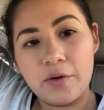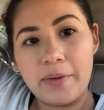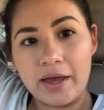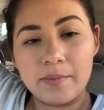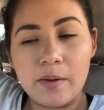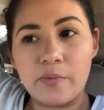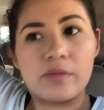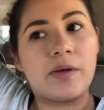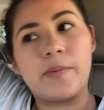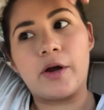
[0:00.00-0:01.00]
pick him up
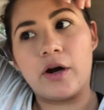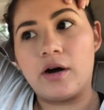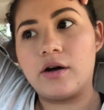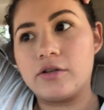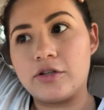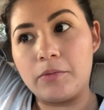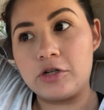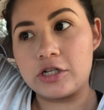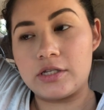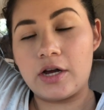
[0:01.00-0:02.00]
with baby girl, so I'm
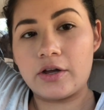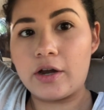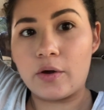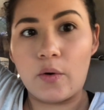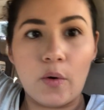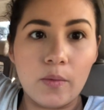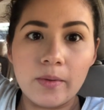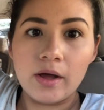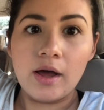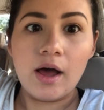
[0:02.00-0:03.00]
just now getting home.
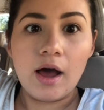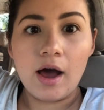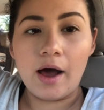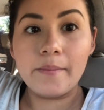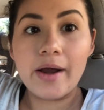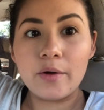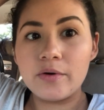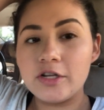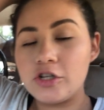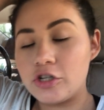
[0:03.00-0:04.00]
But I
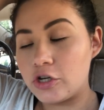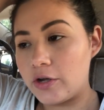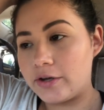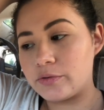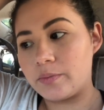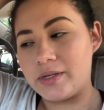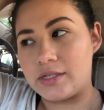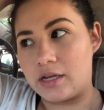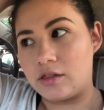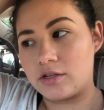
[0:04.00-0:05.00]
wanted to show you guys what my
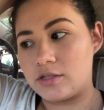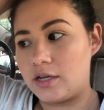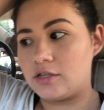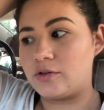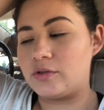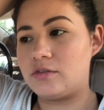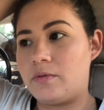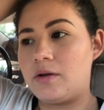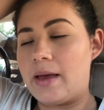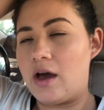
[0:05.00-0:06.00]
skin looks like. So it's
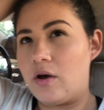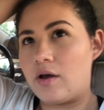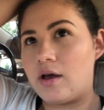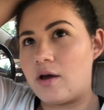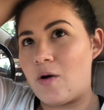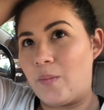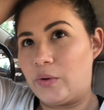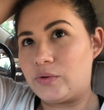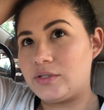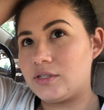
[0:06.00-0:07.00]
been about
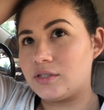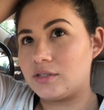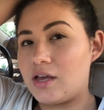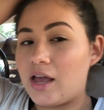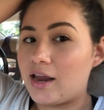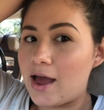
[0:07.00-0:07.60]
almost 8